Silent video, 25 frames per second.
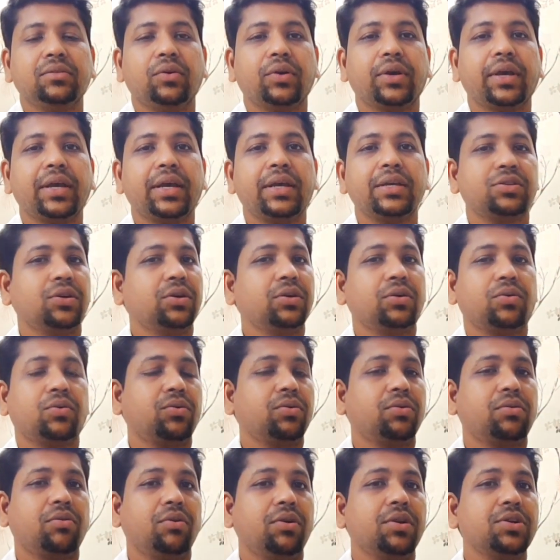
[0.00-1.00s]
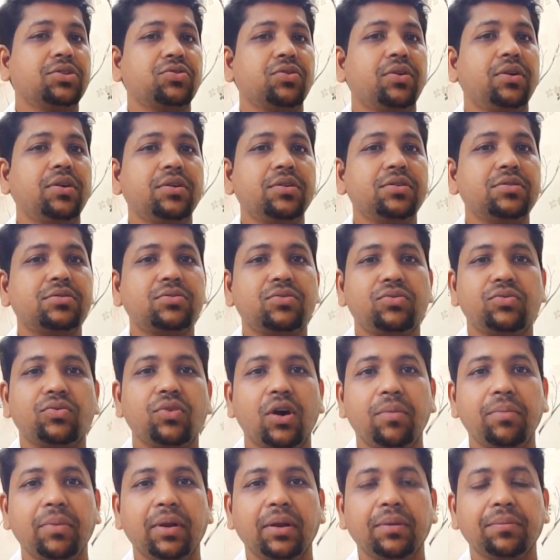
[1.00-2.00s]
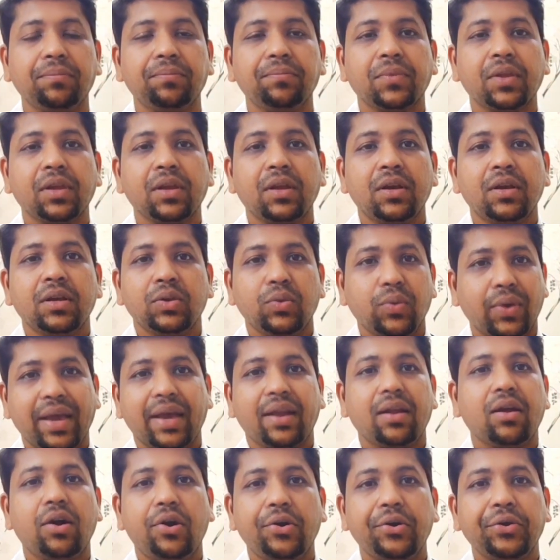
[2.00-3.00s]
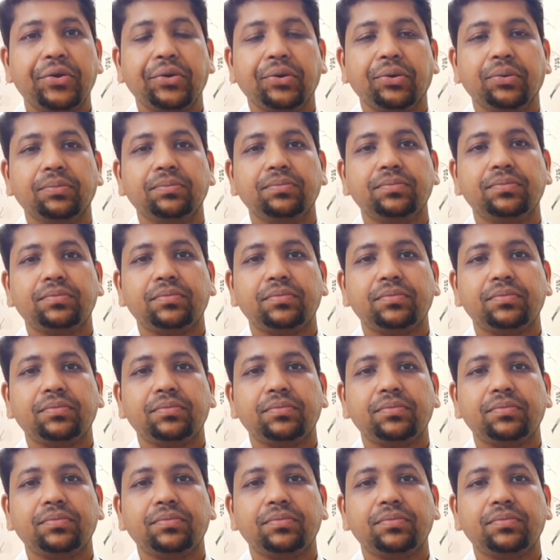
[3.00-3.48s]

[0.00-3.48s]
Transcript: Okay, so cholesterol is normal. You can argue,